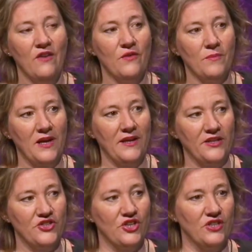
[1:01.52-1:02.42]
from
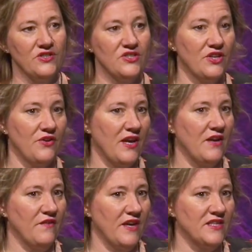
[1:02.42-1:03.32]
clinicians to
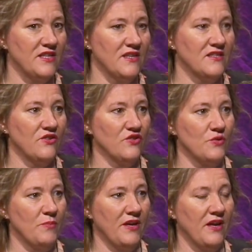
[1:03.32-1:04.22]
innovators and
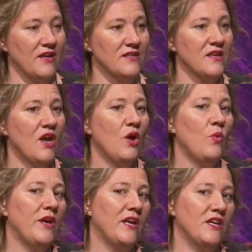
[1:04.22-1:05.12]
entrepreneurs,
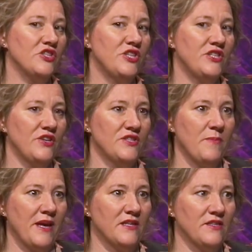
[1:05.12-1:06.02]
we can actually do to
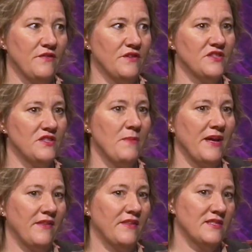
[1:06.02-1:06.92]
make a difference to
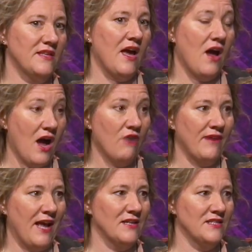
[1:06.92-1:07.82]
making this our
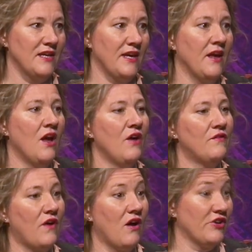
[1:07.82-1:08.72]
reality
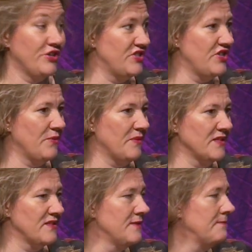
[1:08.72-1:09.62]
for our
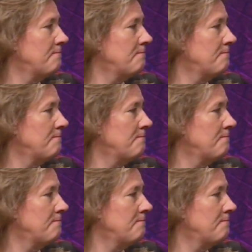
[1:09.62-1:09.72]
consumers.